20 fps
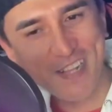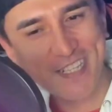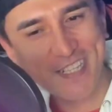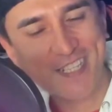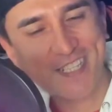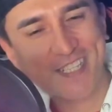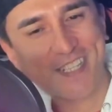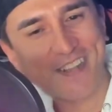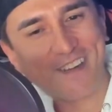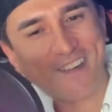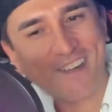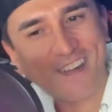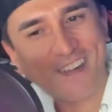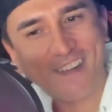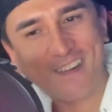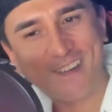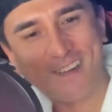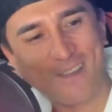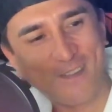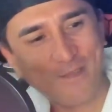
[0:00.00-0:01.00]

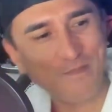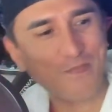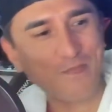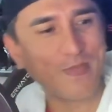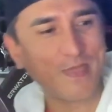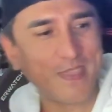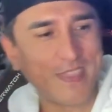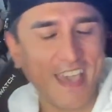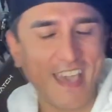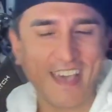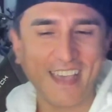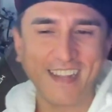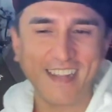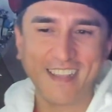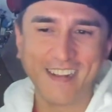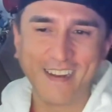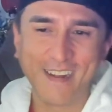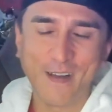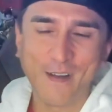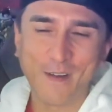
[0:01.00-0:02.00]
cereal that
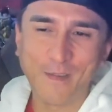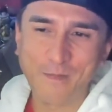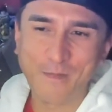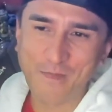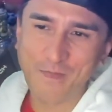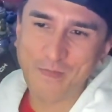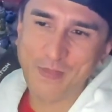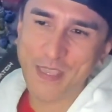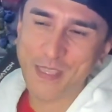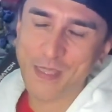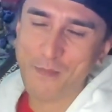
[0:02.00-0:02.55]
that